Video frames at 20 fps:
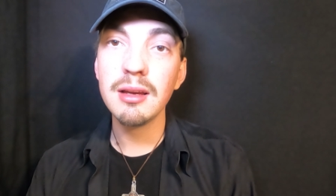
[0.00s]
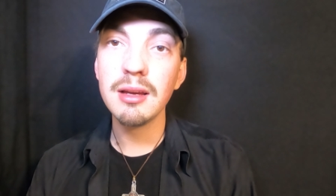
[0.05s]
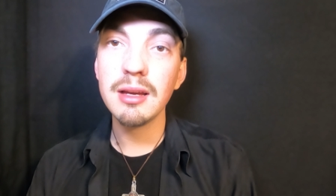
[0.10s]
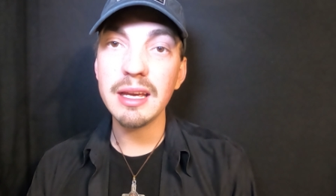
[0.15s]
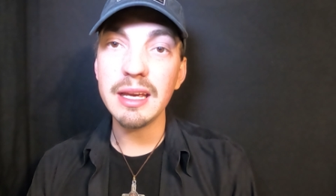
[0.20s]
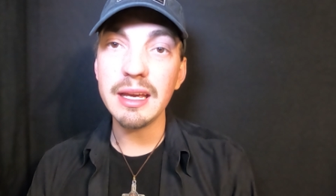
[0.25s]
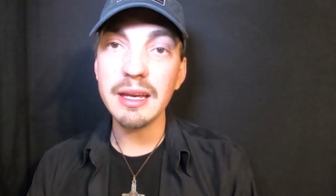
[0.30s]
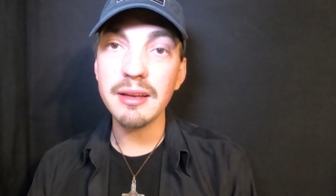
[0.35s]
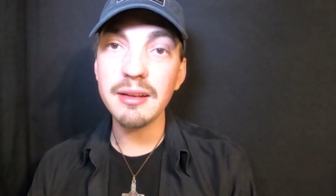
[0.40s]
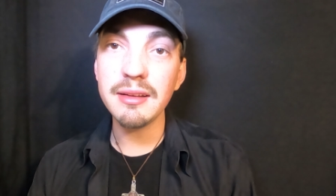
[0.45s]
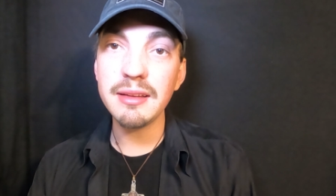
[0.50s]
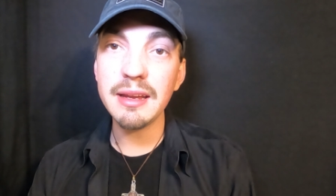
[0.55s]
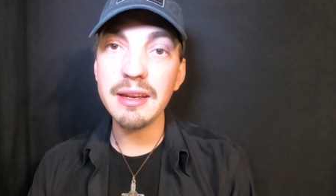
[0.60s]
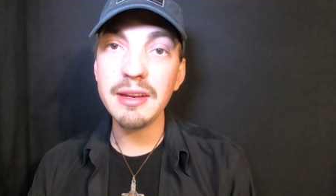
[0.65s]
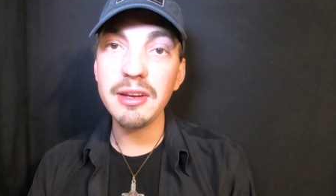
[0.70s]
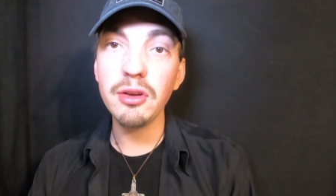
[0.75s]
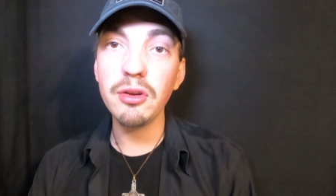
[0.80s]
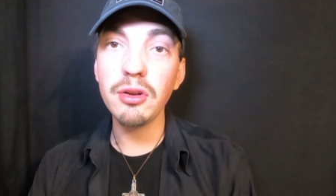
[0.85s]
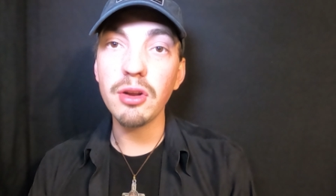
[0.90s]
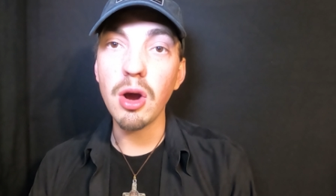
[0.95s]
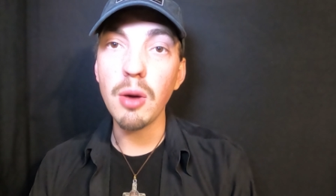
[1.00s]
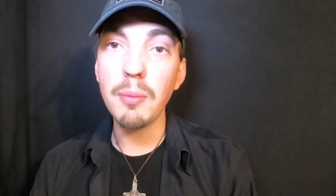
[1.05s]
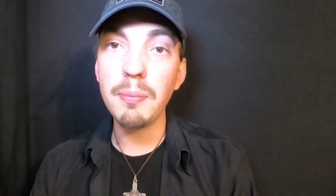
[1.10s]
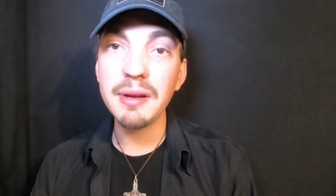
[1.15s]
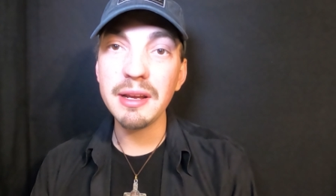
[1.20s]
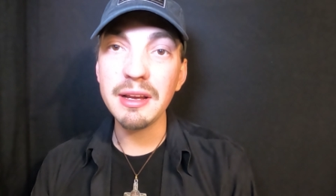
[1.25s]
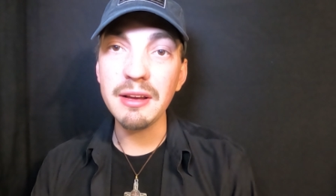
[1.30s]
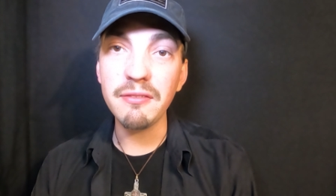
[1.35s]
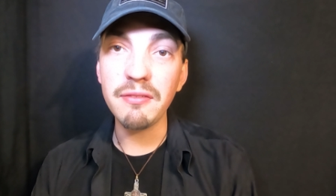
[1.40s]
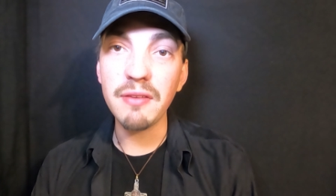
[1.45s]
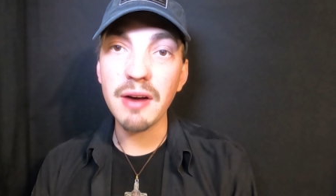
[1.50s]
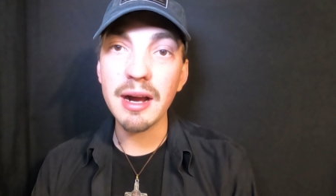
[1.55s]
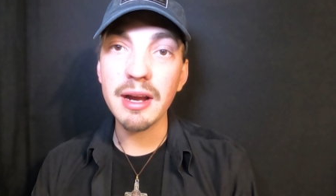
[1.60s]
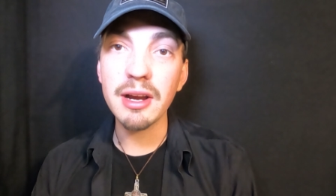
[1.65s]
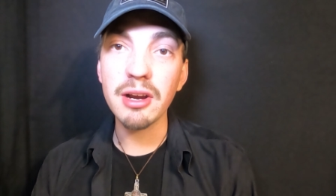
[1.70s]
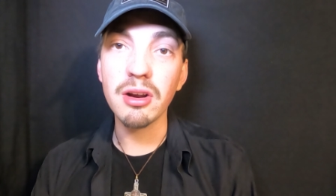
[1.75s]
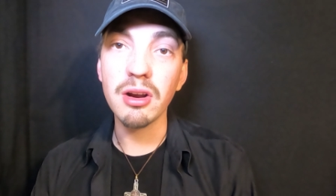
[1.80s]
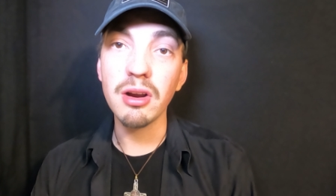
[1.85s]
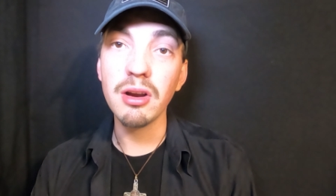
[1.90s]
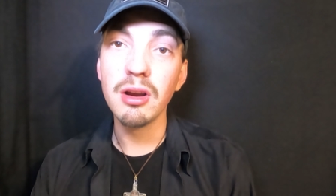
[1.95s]
He continued opening
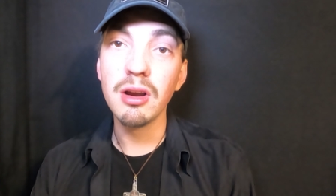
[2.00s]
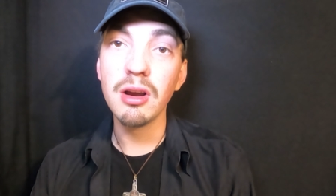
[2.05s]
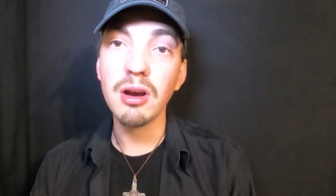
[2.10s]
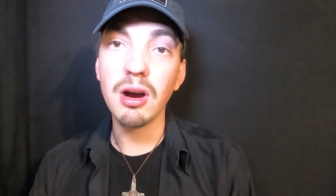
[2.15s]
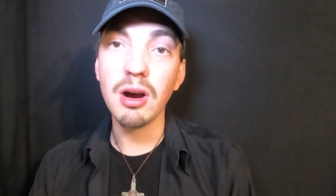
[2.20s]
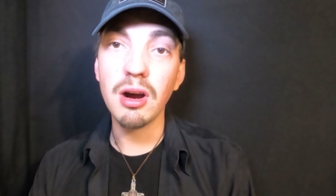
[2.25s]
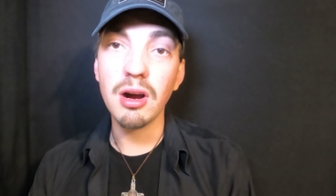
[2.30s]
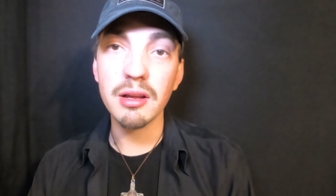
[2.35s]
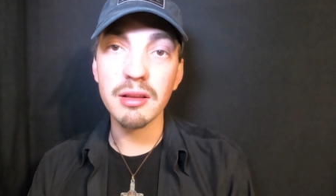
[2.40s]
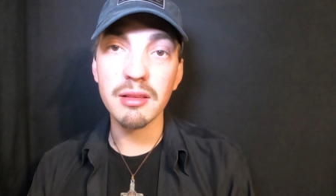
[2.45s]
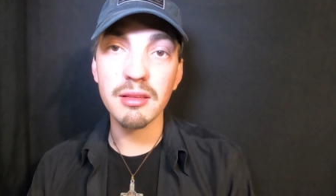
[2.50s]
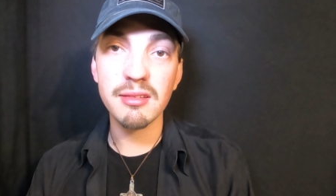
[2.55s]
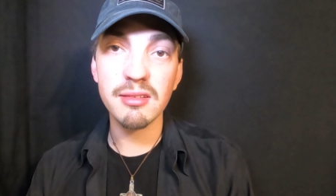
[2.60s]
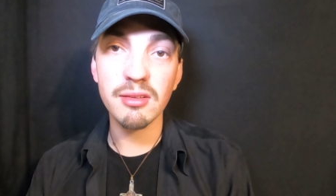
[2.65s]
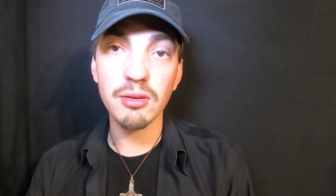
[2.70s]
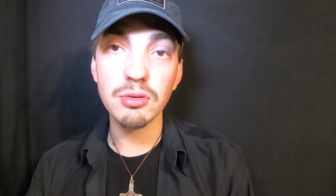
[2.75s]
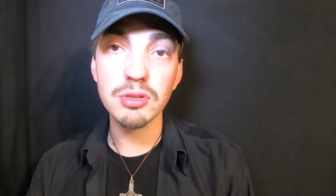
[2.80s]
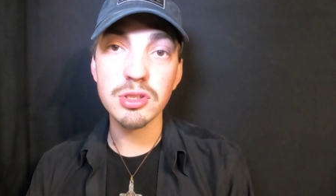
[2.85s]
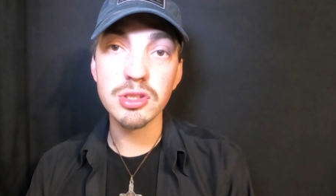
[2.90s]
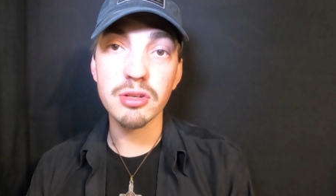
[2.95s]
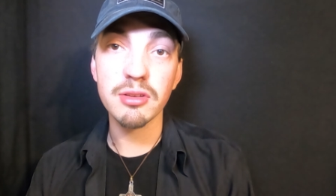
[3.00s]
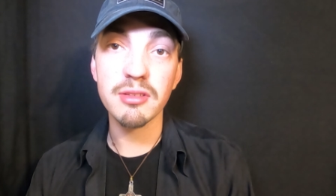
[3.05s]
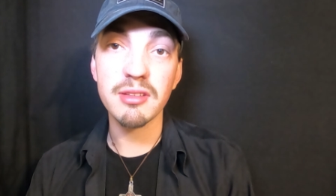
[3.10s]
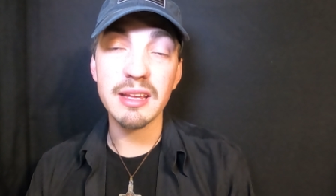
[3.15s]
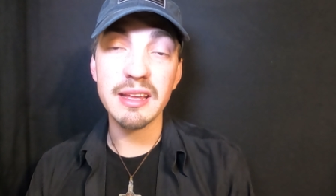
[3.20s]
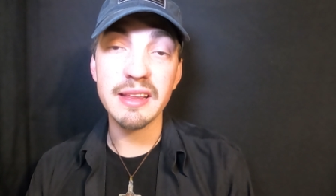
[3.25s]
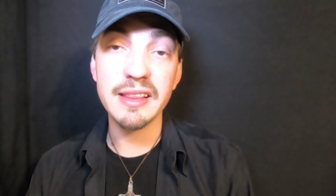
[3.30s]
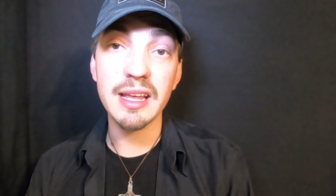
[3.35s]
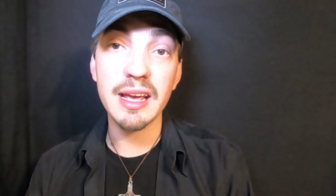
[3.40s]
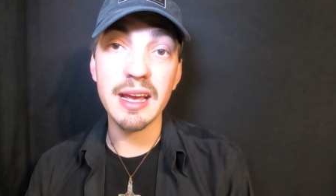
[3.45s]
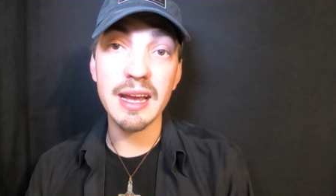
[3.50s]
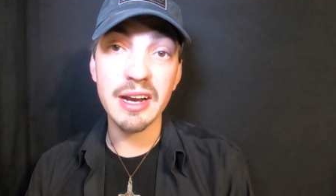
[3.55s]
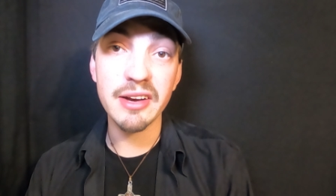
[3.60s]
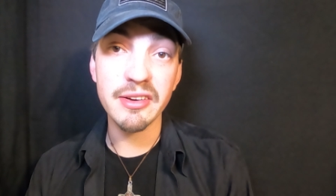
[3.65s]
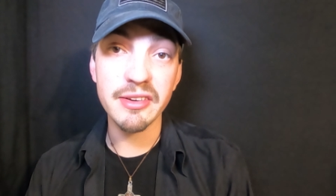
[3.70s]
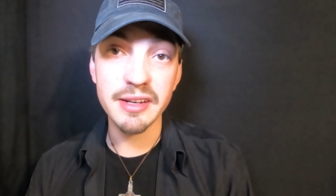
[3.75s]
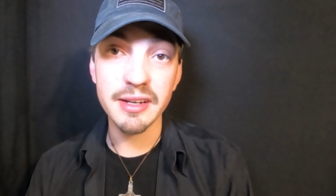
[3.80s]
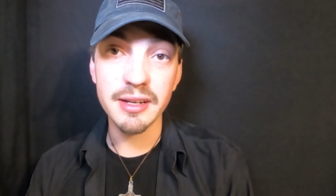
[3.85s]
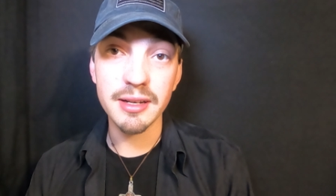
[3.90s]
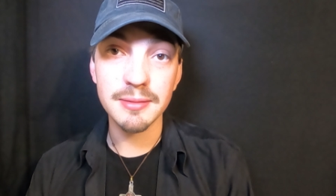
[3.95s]
fire on soldiers in the
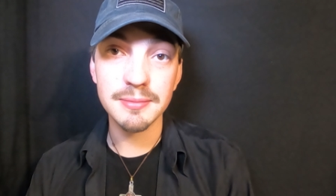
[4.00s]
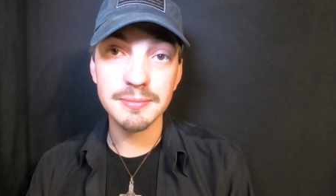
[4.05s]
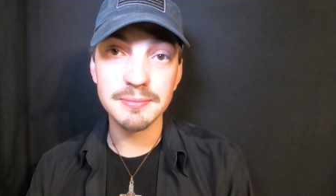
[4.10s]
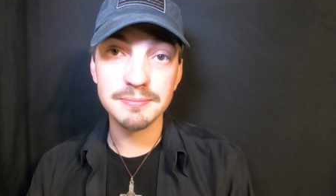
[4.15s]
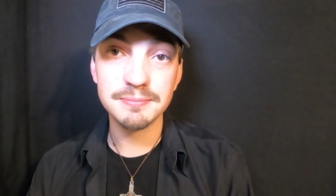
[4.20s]
area